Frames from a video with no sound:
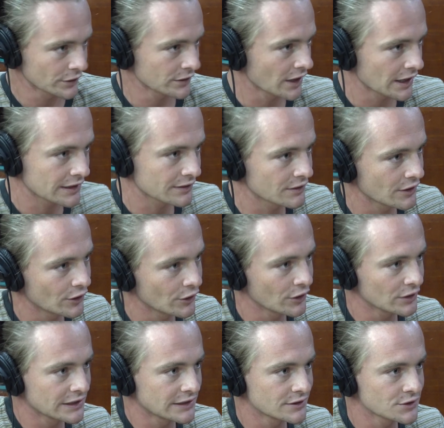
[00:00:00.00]
like the
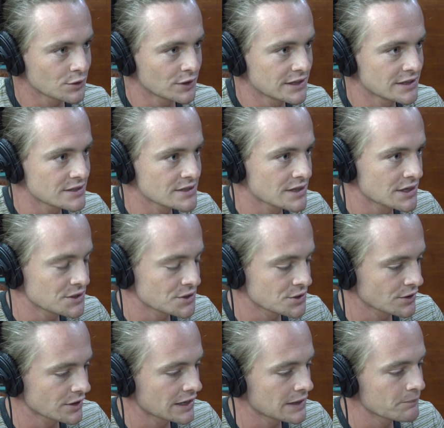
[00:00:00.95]
early 20th
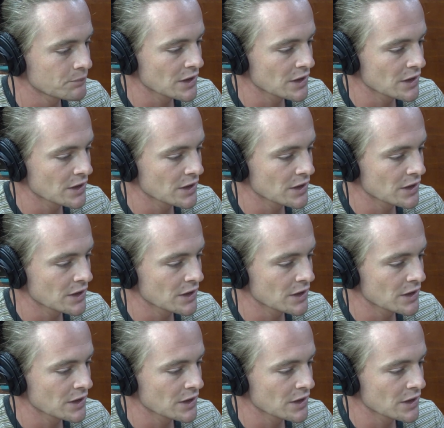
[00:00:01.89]
century,